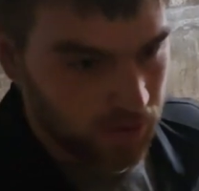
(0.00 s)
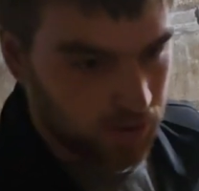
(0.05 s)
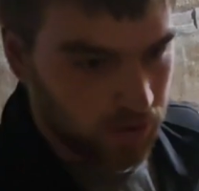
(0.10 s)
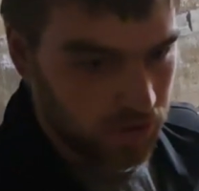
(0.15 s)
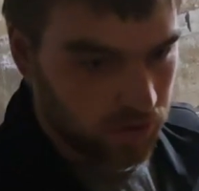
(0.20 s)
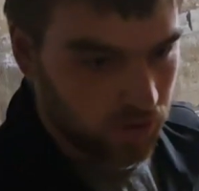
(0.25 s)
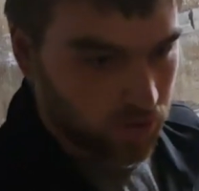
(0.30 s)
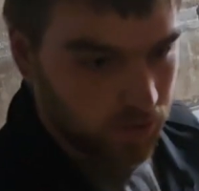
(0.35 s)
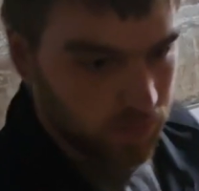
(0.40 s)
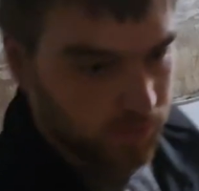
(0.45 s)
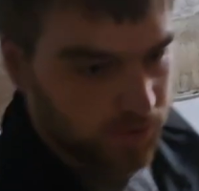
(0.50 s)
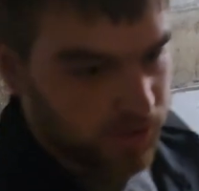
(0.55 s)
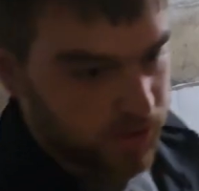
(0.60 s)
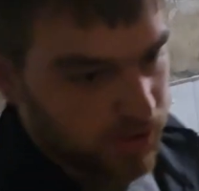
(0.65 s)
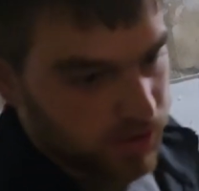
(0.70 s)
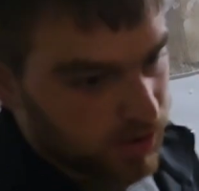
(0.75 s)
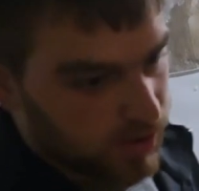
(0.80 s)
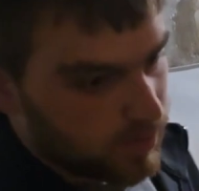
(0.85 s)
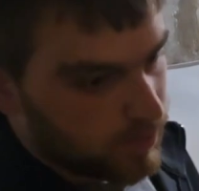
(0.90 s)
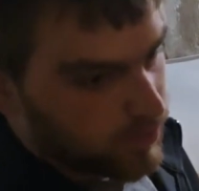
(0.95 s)
normally you
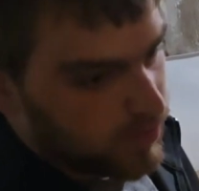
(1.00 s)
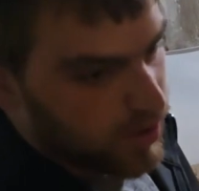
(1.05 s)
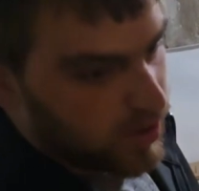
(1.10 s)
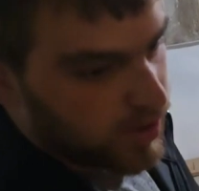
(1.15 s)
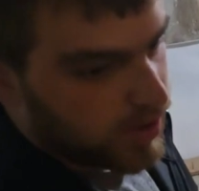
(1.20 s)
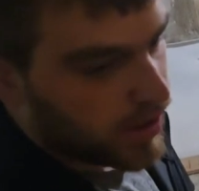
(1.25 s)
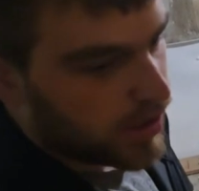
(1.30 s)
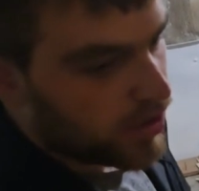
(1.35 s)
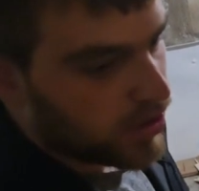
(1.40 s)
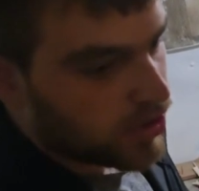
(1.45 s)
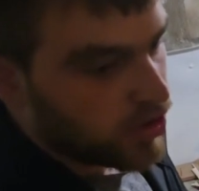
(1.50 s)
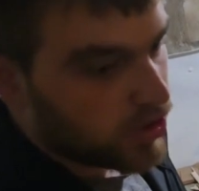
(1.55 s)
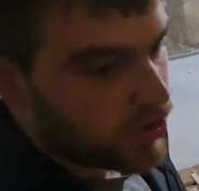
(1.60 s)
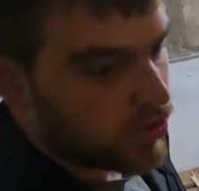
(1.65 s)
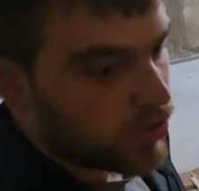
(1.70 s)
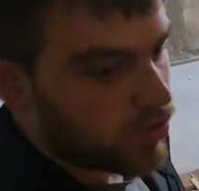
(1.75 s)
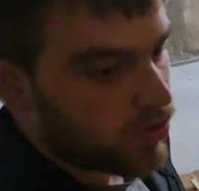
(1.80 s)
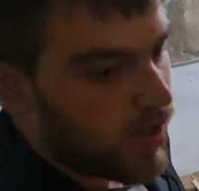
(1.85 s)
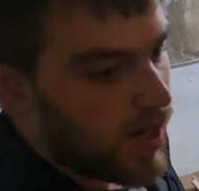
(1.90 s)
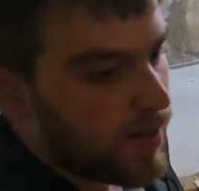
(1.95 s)
come running, you
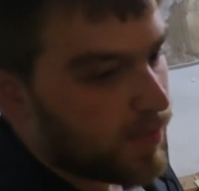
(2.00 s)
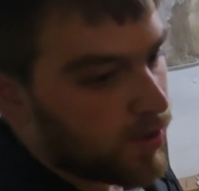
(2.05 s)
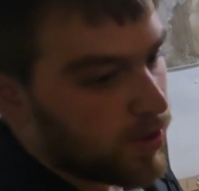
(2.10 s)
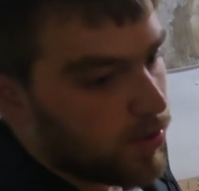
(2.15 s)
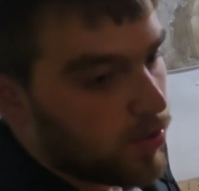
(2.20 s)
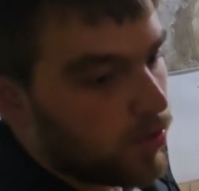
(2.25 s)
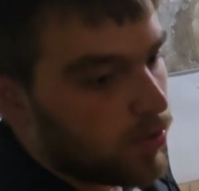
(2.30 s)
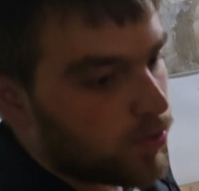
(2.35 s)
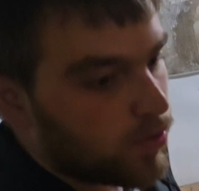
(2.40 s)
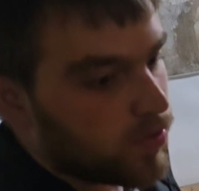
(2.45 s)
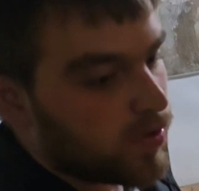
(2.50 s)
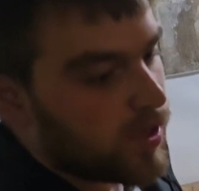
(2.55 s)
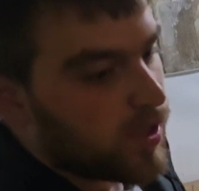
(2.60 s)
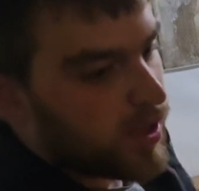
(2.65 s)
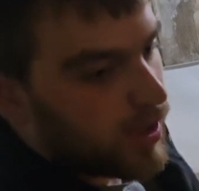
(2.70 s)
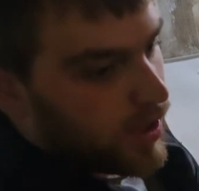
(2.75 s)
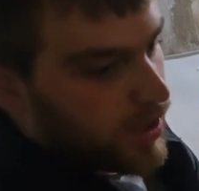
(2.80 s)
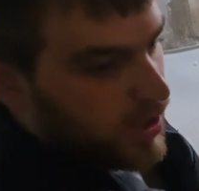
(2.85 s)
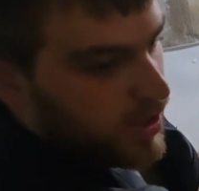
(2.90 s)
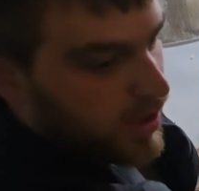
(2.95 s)
just grab the whole thing
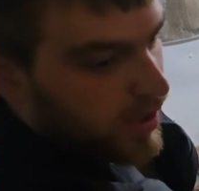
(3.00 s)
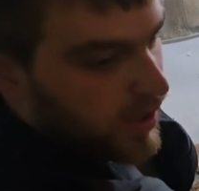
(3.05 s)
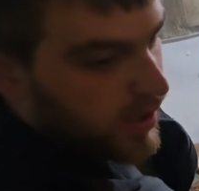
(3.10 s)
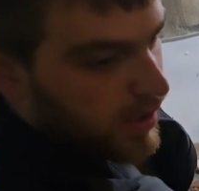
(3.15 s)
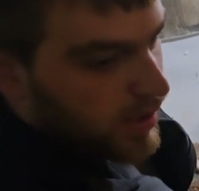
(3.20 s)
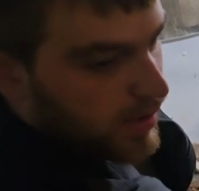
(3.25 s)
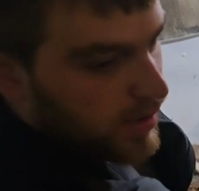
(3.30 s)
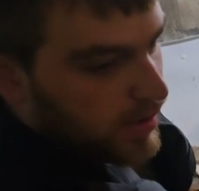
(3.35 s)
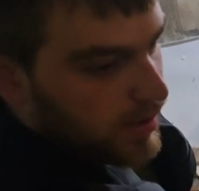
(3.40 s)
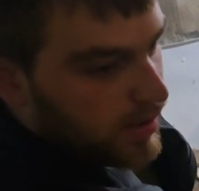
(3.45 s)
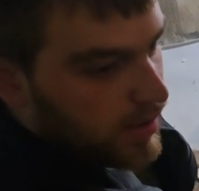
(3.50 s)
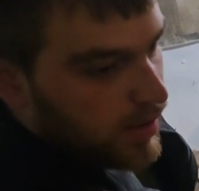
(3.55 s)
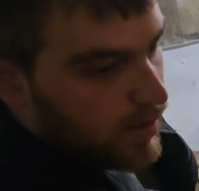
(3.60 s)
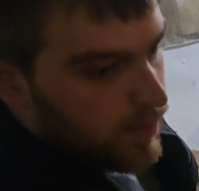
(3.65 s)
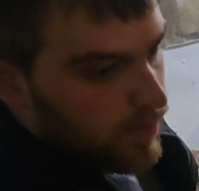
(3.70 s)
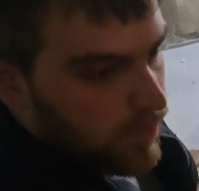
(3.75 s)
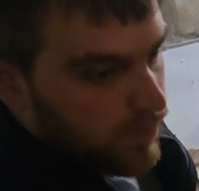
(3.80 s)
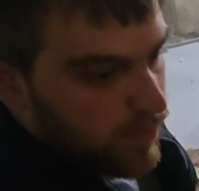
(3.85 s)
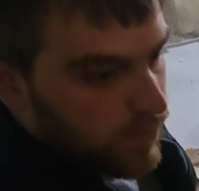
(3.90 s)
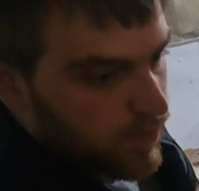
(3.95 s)
and yank
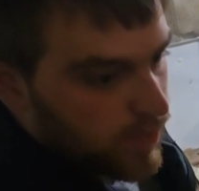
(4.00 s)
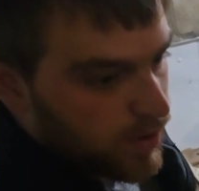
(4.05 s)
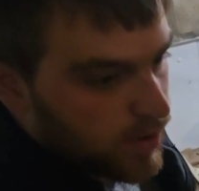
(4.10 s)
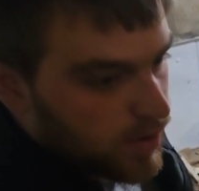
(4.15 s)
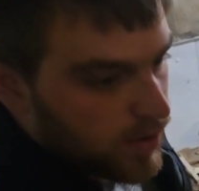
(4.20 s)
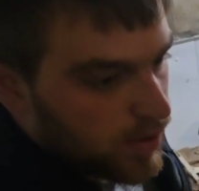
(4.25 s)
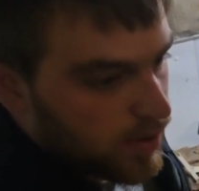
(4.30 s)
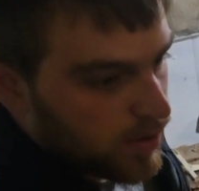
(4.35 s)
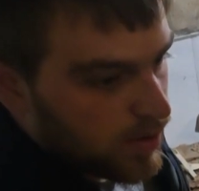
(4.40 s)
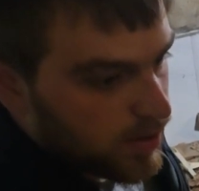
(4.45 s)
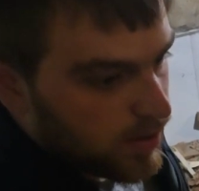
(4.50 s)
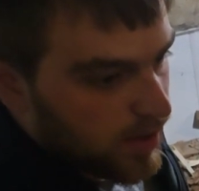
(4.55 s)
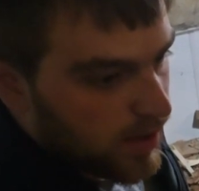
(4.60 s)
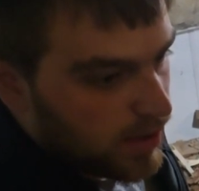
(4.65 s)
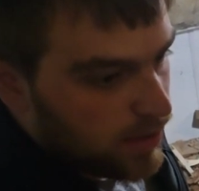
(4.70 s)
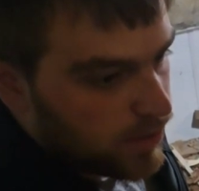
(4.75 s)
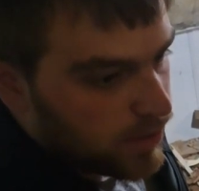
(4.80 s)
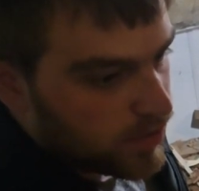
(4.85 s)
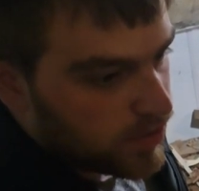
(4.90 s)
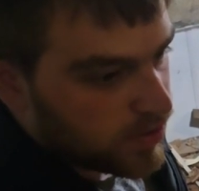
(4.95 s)
up.
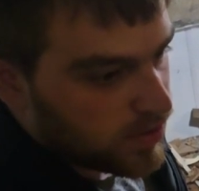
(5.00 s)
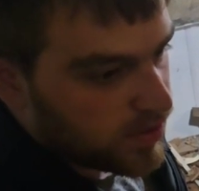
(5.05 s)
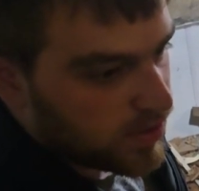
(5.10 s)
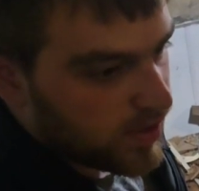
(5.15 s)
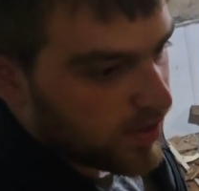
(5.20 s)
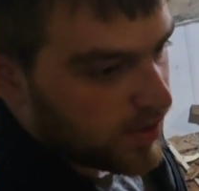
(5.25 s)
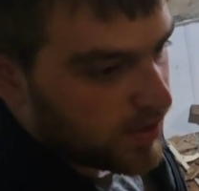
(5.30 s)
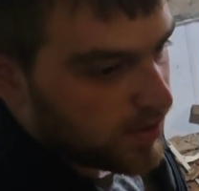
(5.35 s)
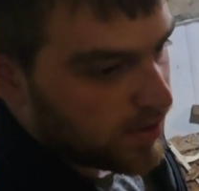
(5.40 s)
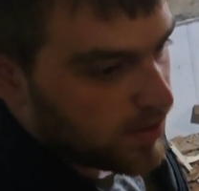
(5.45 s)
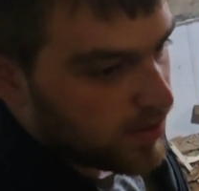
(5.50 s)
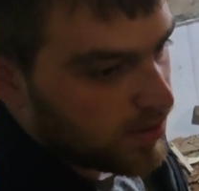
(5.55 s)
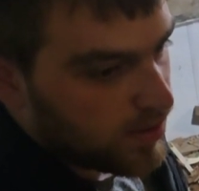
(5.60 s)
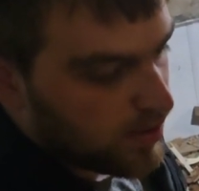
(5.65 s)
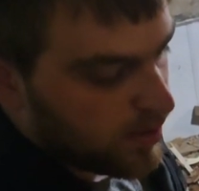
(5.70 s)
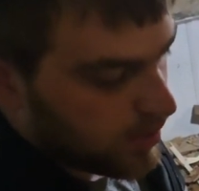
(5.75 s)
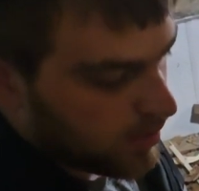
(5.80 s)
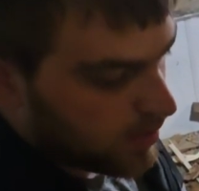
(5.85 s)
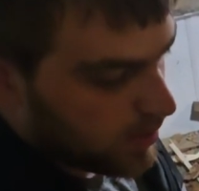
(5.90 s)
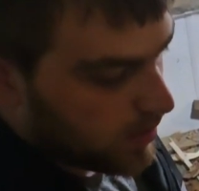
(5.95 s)
That will set the
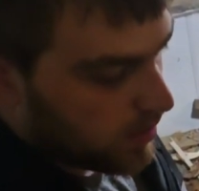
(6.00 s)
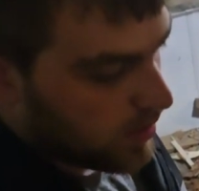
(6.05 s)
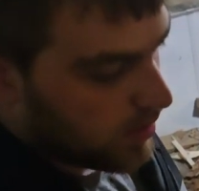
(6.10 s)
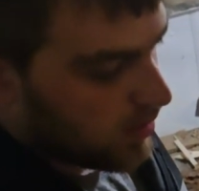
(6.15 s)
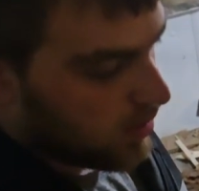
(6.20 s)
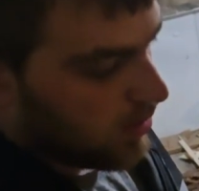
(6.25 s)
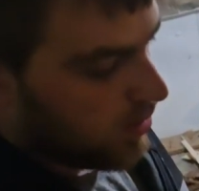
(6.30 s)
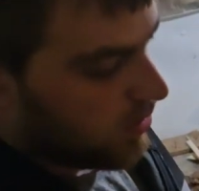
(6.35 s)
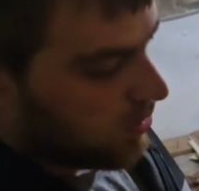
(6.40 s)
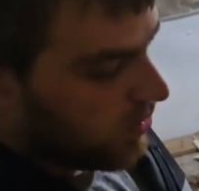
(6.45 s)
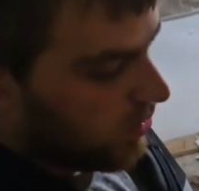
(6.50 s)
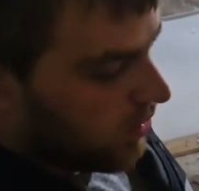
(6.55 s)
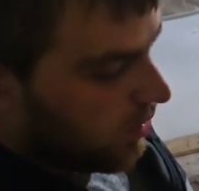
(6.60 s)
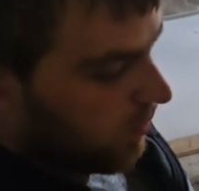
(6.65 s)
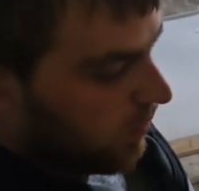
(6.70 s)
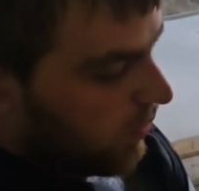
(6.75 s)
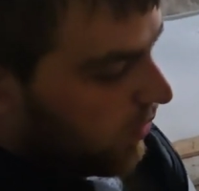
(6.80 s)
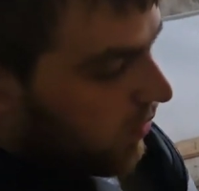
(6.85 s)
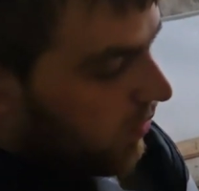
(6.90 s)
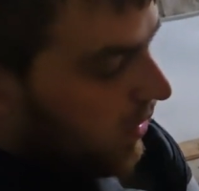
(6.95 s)
hook. So you'll
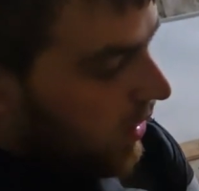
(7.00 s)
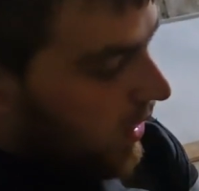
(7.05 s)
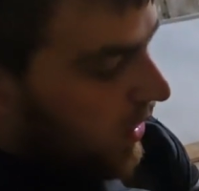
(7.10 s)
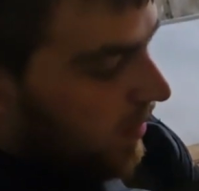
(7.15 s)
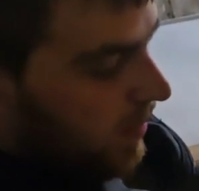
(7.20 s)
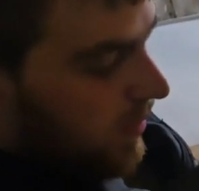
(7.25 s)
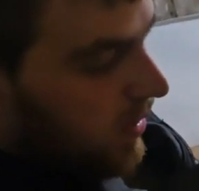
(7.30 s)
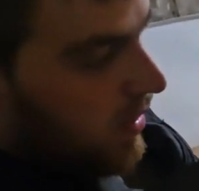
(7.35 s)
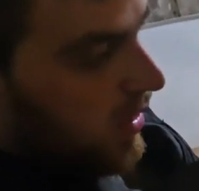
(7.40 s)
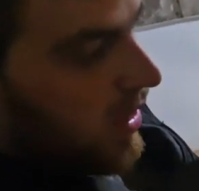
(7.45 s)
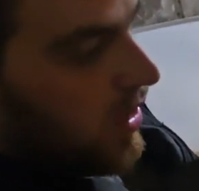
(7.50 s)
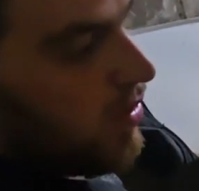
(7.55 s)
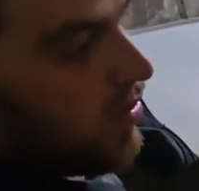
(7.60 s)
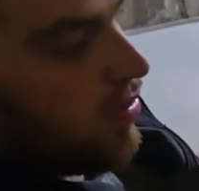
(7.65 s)
pull up, then you